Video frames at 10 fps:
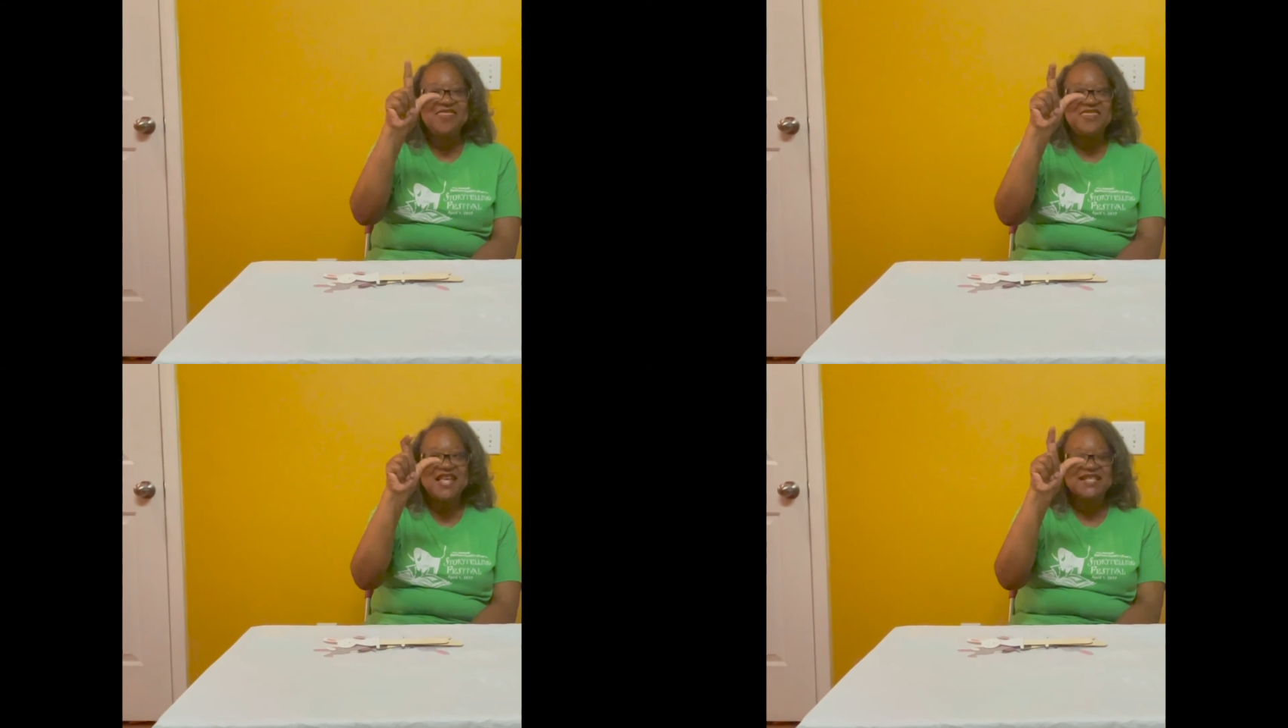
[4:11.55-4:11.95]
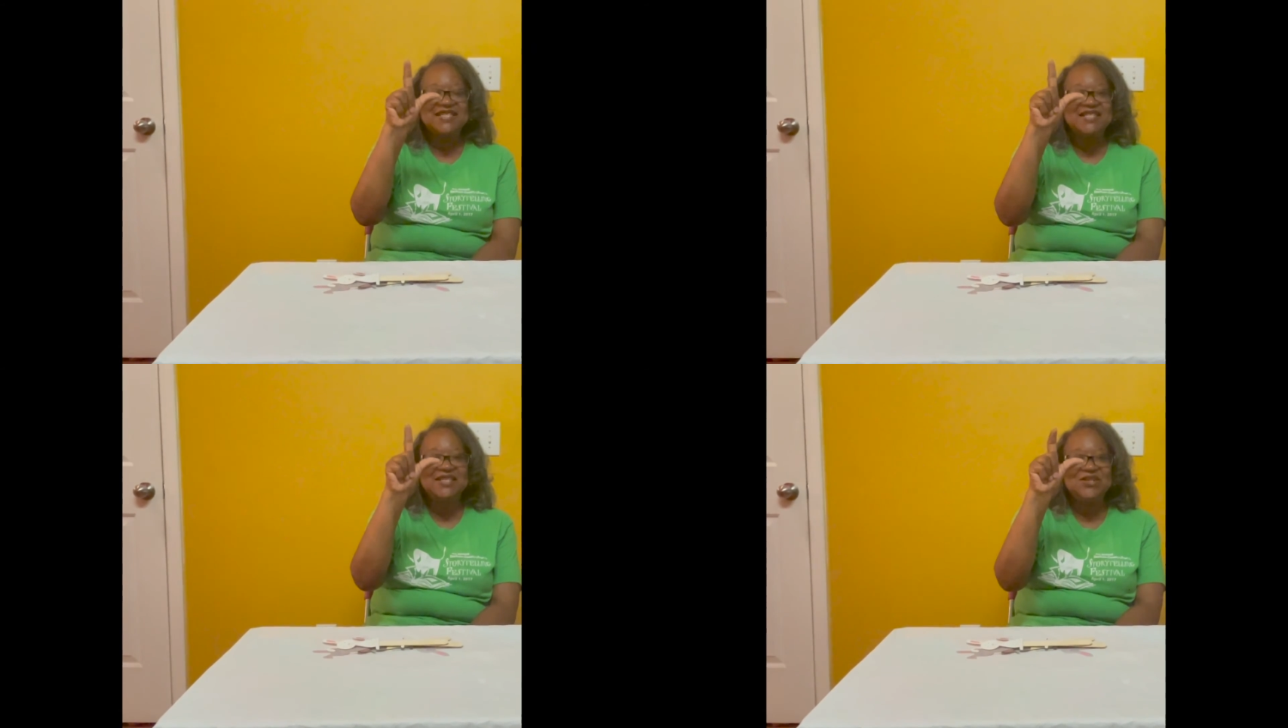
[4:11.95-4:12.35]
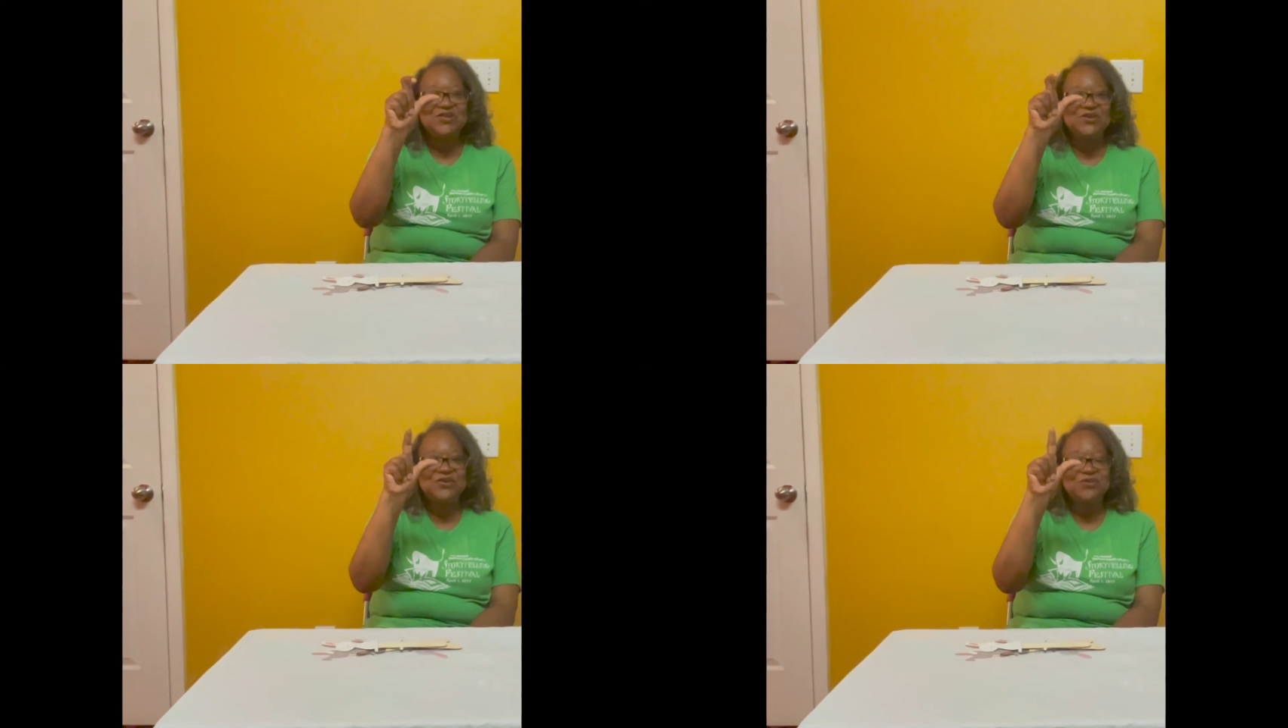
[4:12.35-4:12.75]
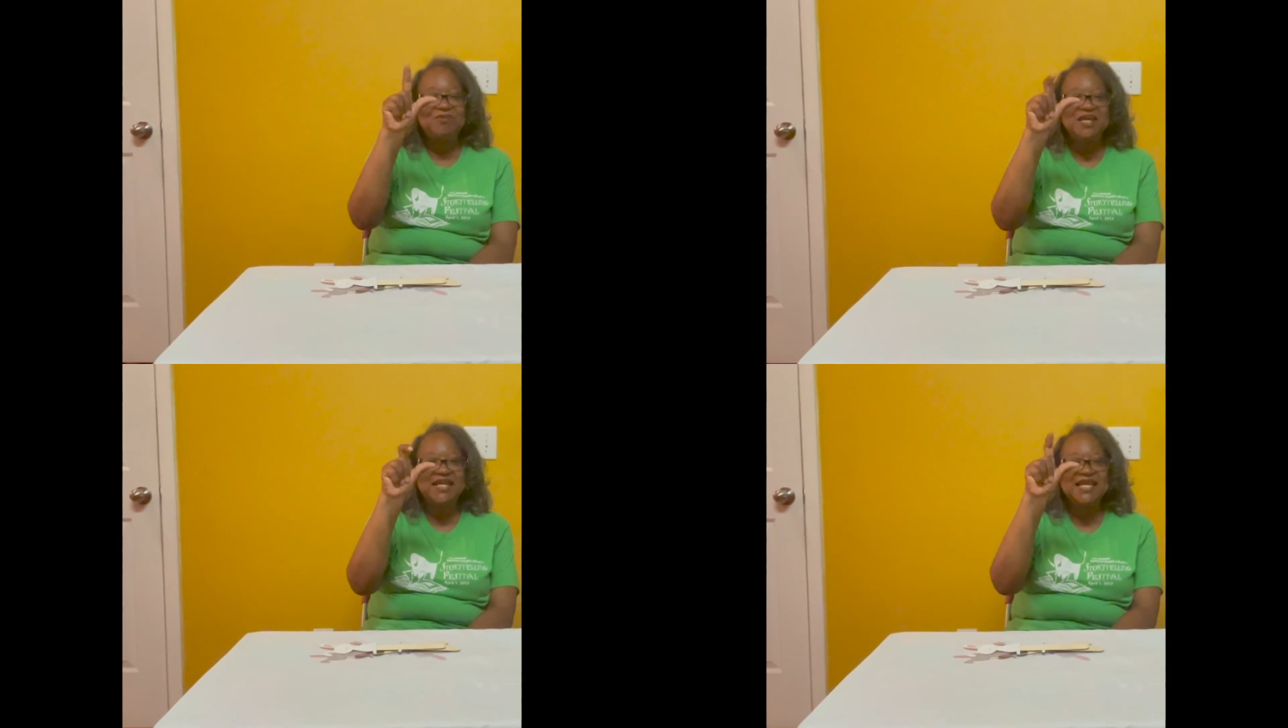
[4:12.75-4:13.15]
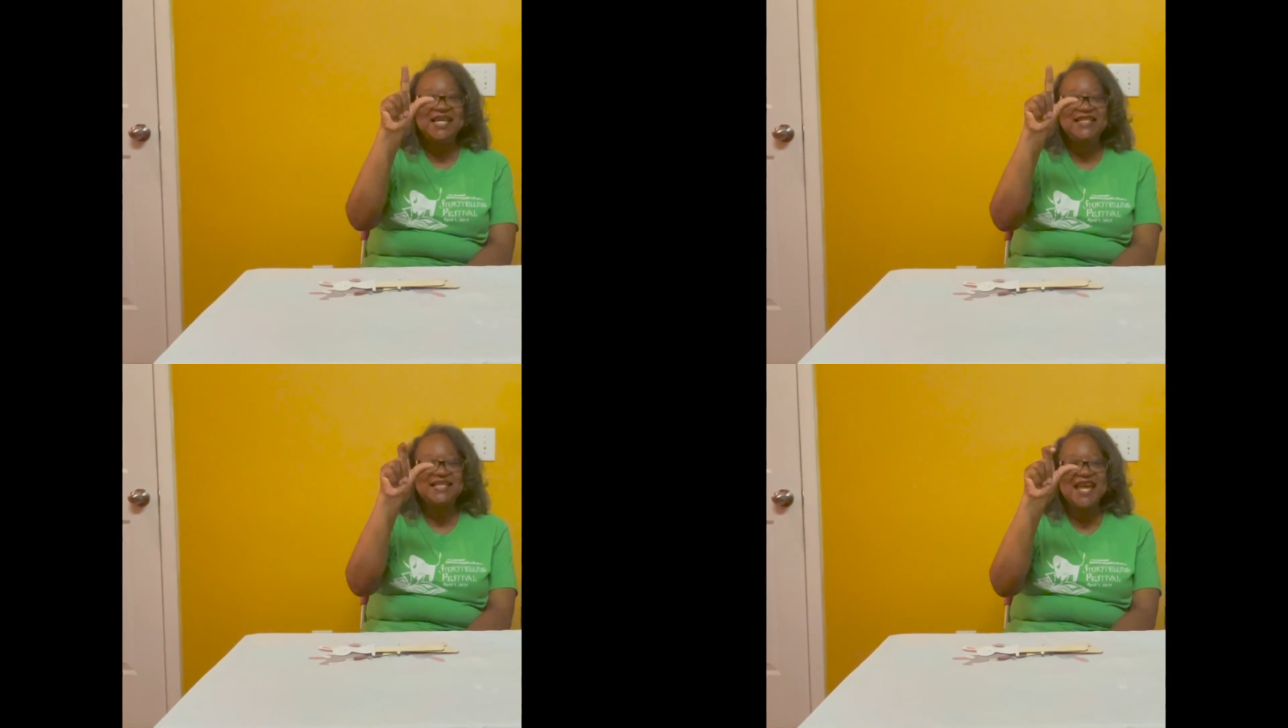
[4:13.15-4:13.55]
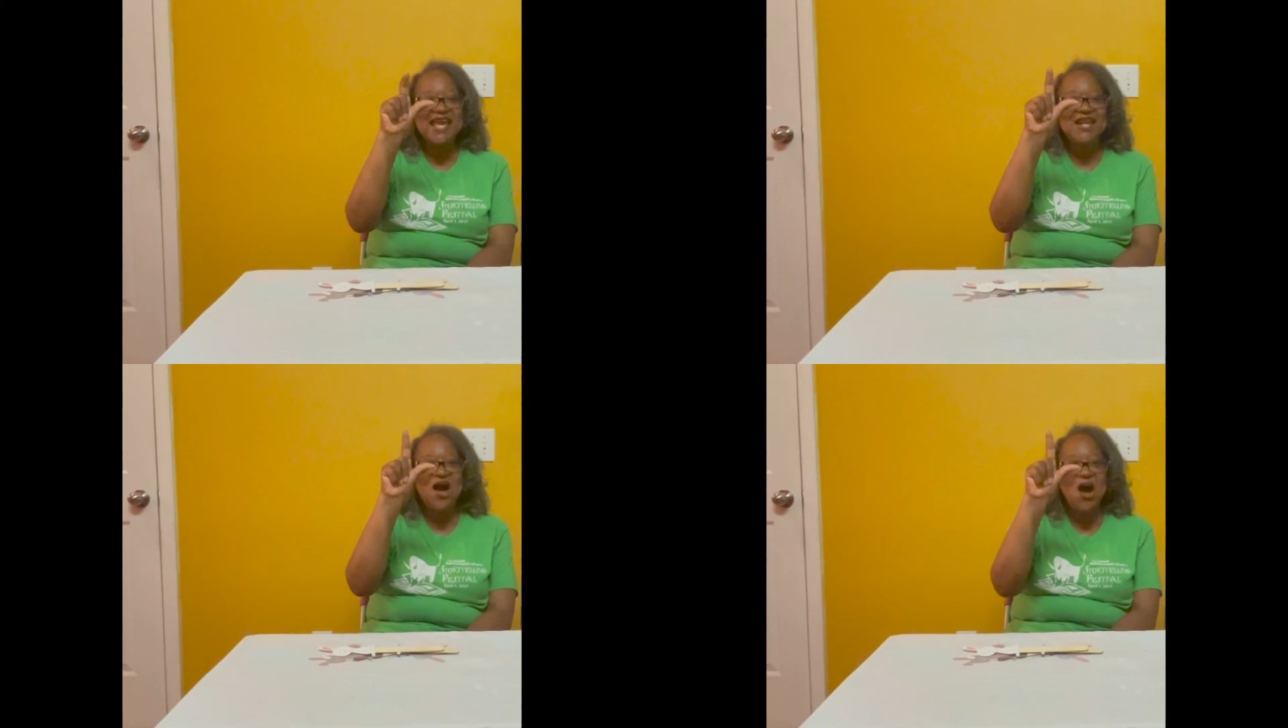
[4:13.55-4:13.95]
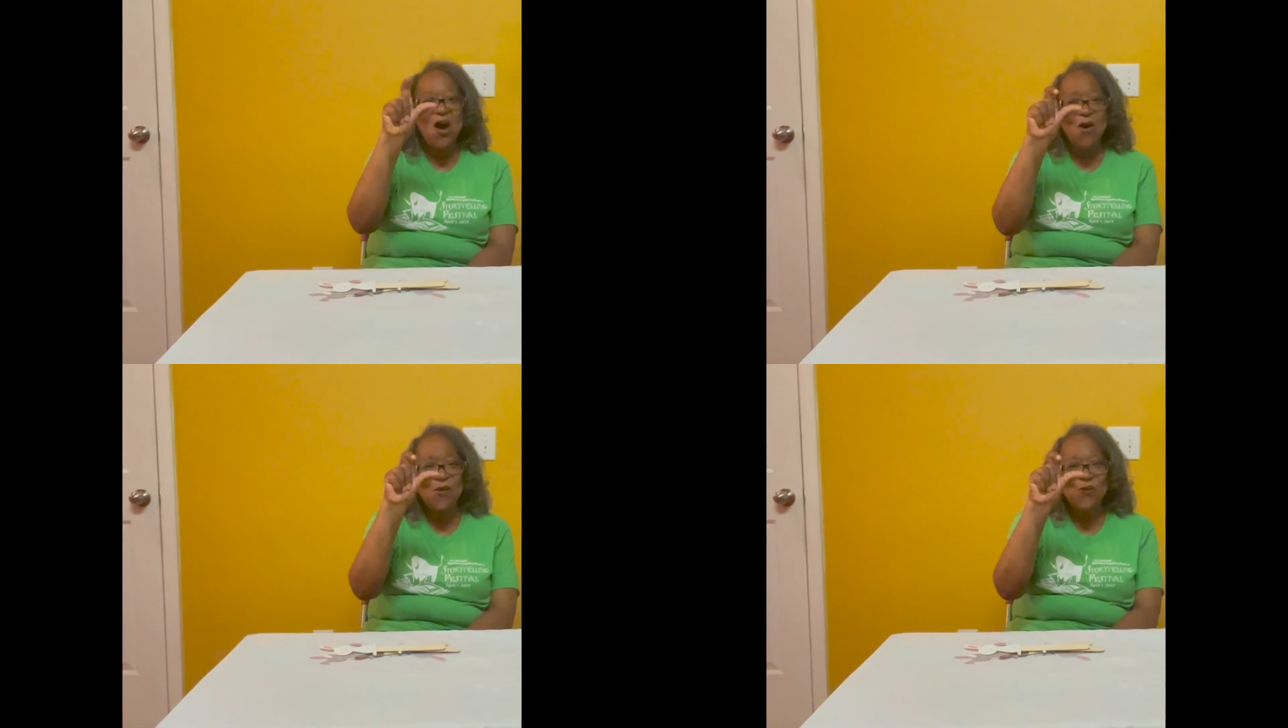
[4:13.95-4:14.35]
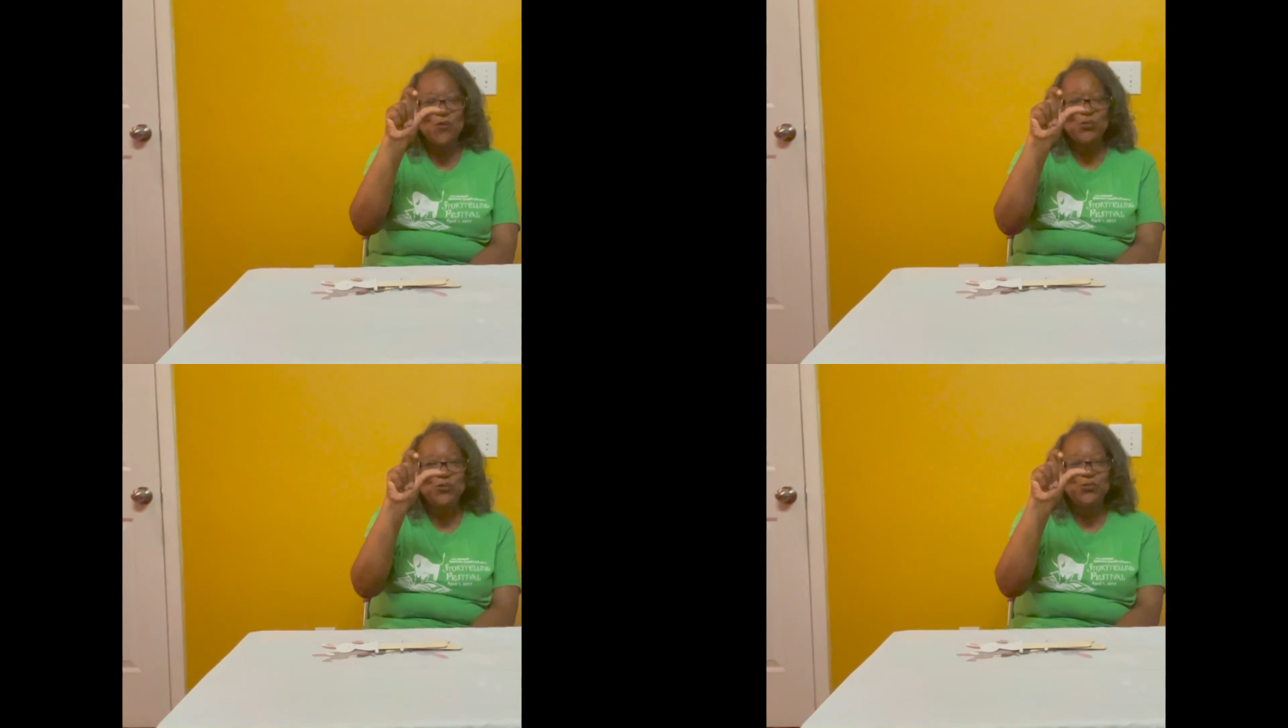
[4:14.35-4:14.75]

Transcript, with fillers: This little piggy stayed home